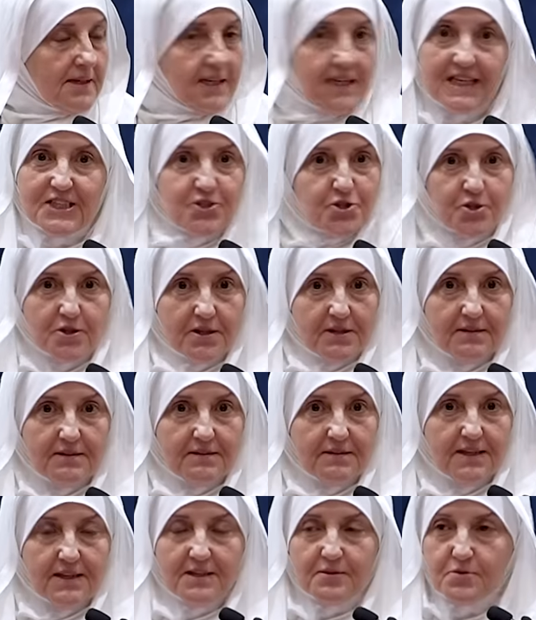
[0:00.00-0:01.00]
Literally.
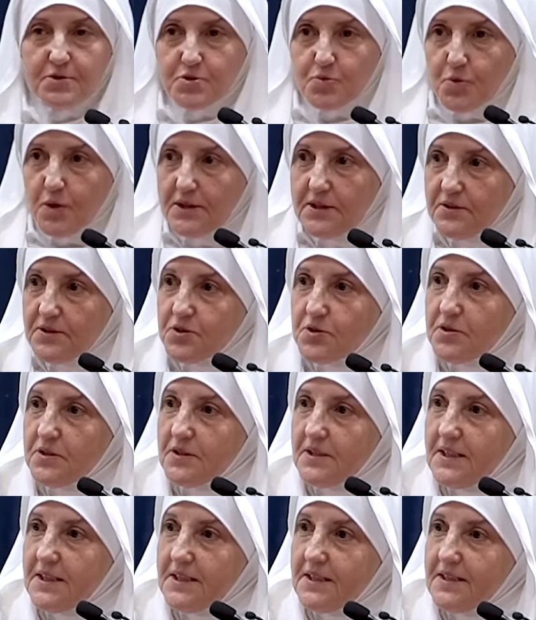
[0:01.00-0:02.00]
And there was one,
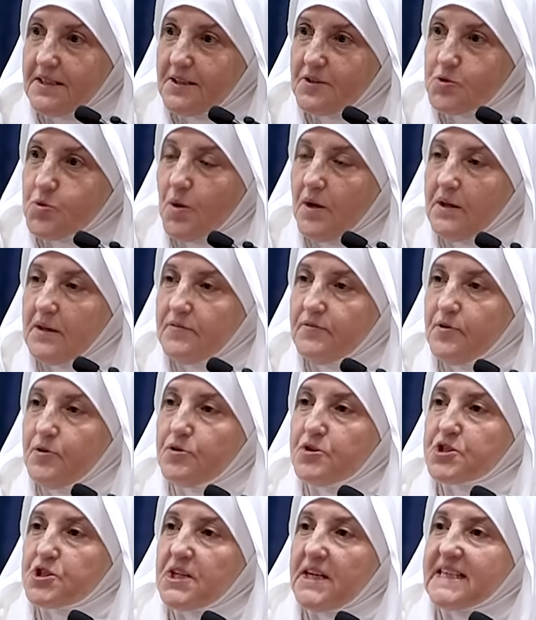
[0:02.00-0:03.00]
12
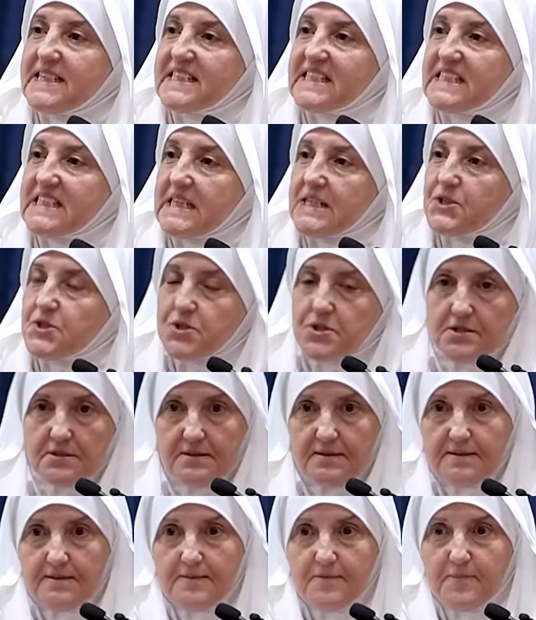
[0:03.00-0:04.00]
looks like
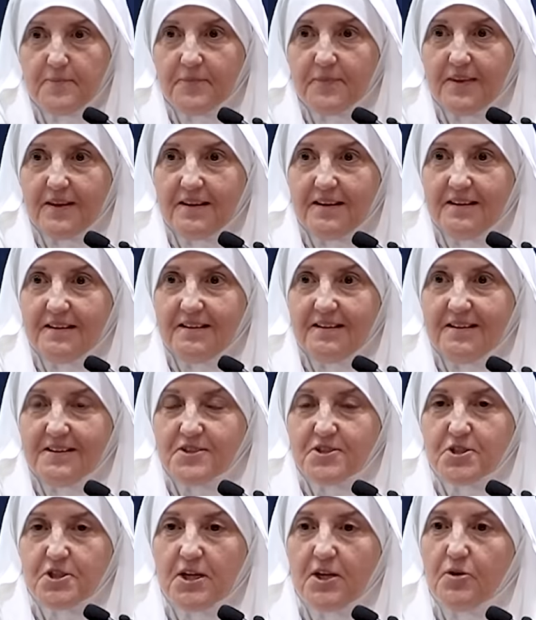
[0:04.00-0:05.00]
six.
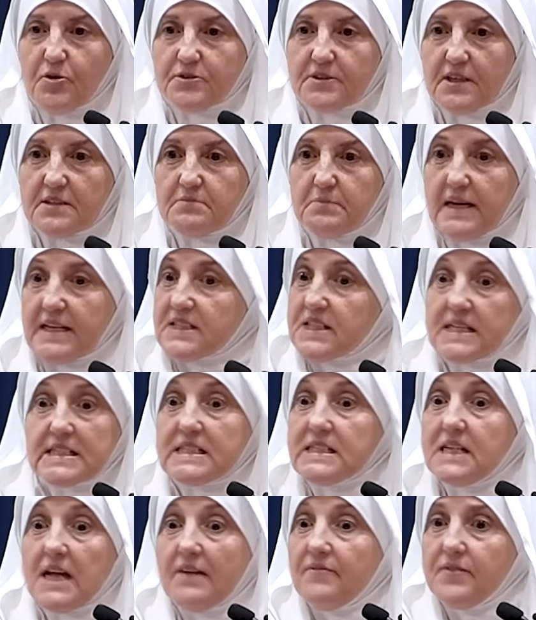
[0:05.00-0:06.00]
She looked at me and says,
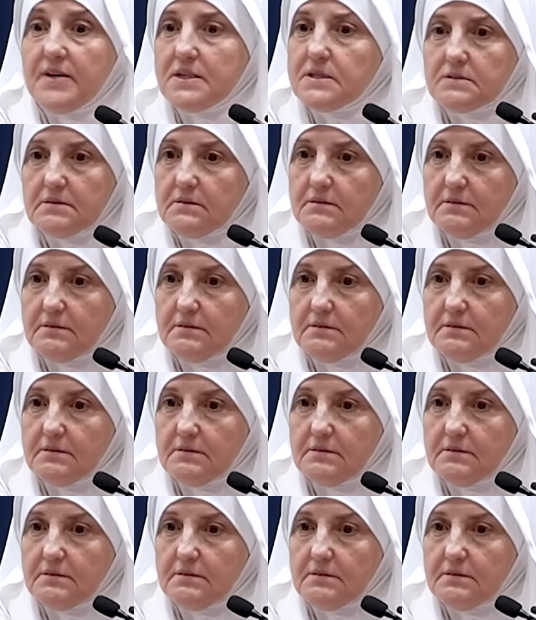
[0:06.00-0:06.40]
never.